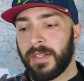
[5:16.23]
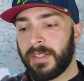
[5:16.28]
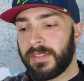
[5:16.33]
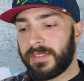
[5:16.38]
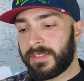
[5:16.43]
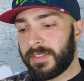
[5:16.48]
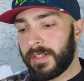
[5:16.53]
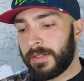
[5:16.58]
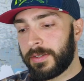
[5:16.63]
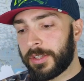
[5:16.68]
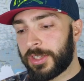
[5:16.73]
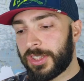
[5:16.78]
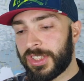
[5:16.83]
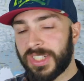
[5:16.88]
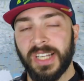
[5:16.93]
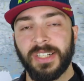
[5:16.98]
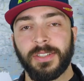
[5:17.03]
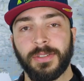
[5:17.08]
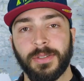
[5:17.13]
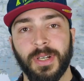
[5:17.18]
So
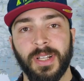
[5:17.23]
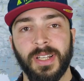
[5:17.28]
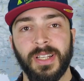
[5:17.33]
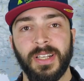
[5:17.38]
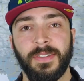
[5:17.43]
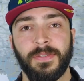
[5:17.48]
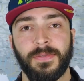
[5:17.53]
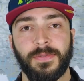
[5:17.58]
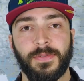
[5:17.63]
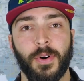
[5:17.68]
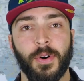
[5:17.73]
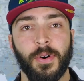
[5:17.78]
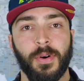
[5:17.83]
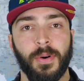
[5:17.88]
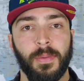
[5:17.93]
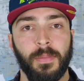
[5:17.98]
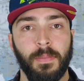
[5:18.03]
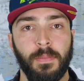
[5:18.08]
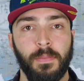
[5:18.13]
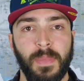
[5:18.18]
generally
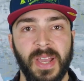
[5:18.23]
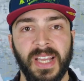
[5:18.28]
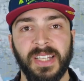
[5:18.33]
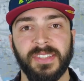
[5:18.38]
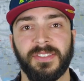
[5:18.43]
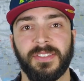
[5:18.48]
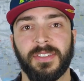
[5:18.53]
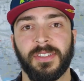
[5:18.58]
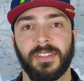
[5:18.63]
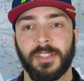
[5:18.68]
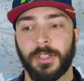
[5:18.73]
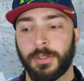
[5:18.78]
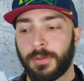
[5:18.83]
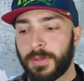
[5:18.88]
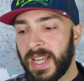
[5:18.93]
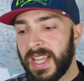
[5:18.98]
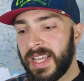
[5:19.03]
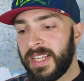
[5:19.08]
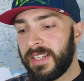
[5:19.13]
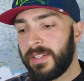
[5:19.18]
for mixed
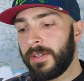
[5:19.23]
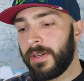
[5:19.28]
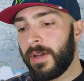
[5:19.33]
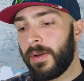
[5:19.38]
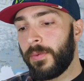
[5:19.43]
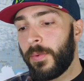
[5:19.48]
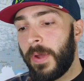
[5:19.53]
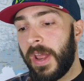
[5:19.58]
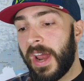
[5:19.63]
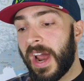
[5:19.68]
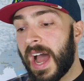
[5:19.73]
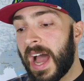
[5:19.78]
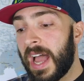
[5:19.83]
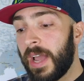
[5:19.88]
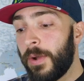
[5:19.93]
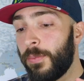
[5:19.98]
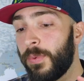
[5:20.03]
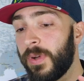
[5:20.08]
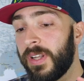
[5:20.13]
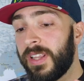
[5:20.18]
terrain where I
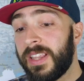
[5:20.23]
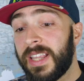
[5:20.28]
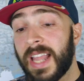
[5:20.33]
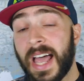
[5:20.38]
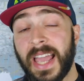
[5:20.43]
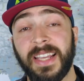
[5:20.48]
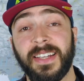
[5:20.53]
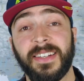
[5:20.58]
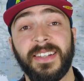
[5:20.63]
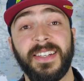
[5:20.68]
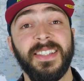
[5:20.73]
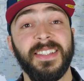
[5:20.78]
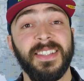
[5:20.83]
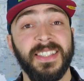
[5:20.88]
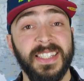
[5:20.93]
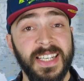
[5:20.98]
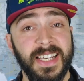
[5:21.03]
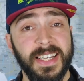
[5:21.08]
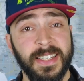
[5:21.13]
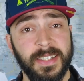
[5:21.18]
will likely
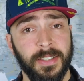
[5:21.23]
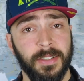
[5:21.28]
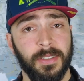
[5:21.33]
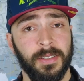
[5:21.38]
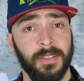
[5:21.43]
need